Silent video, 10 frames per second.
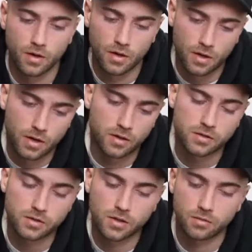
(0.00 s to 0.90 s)
In
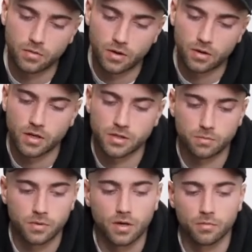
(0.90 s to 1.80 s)
this email, I
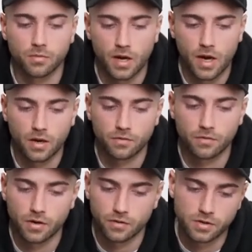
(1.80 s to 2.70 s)
speak on behalf
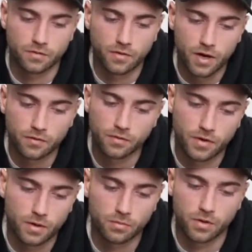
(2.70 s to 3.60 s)
of the surviving
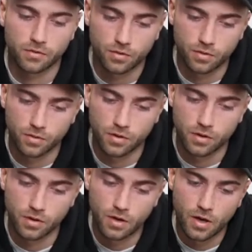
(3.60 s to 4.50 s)
family of Corey.
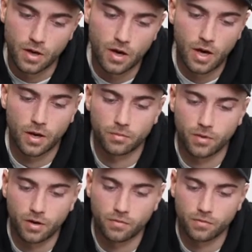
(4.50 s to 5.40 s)
I am
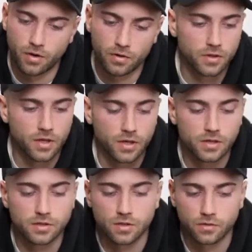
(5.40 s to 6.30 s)
not involved in any
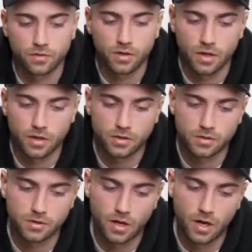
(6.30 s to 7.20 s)
civil
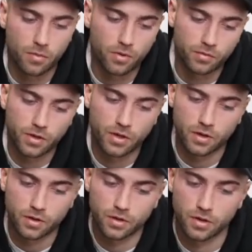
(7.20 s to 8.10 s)
case, and I'm only
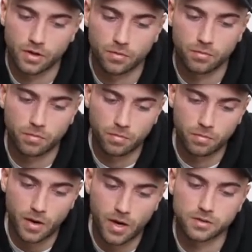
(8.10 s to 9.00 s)
here in
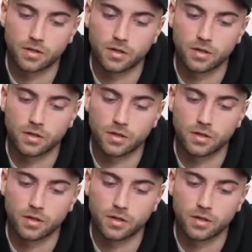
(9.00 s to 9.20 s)
capacity